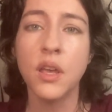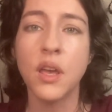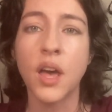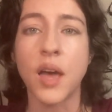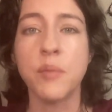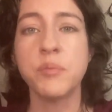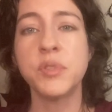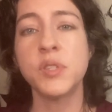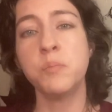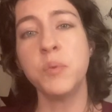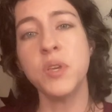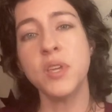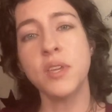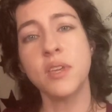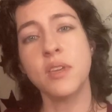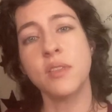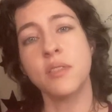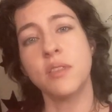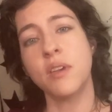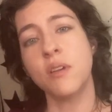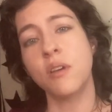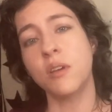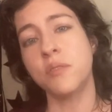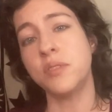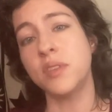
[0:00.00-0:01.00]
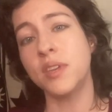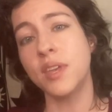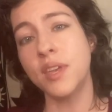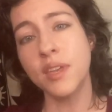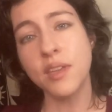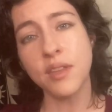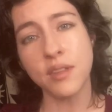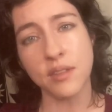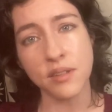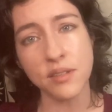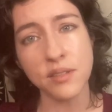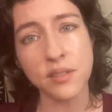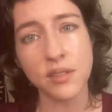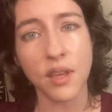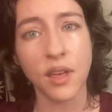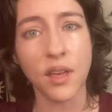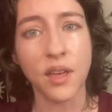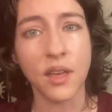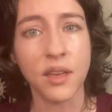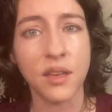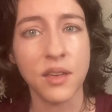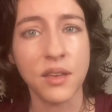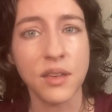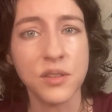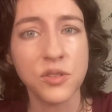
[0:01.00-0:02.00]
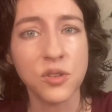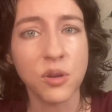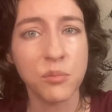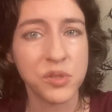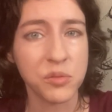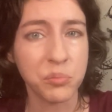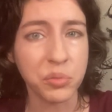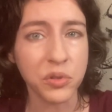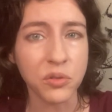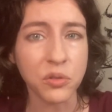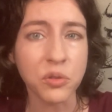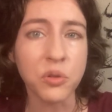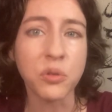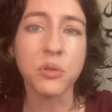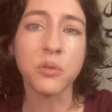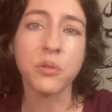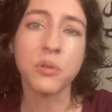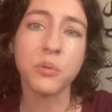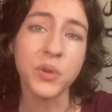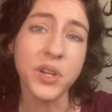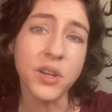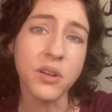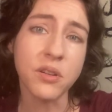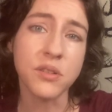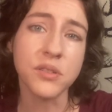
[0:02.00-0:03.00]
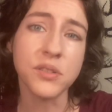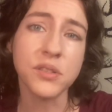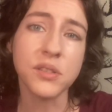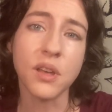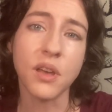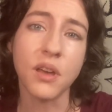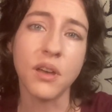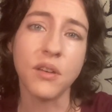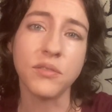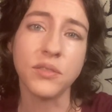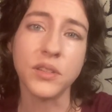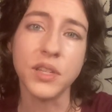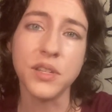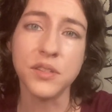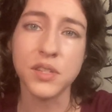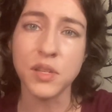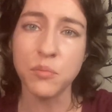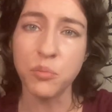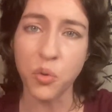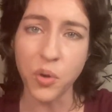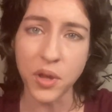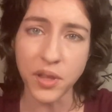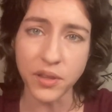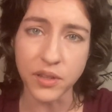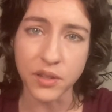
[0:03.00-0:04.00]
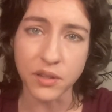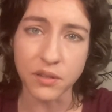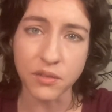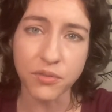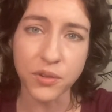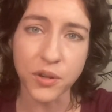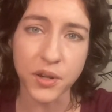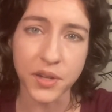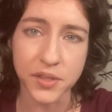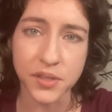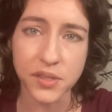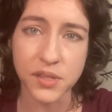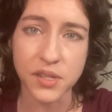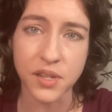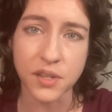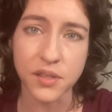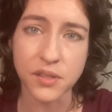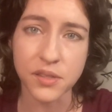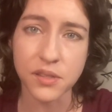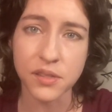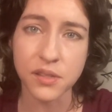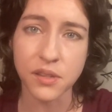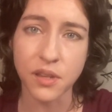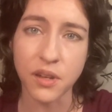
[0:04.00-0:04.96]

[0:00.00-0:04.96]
I'm speaking there at the end, in terms of political careers, of Lindsay Boylan, for instance,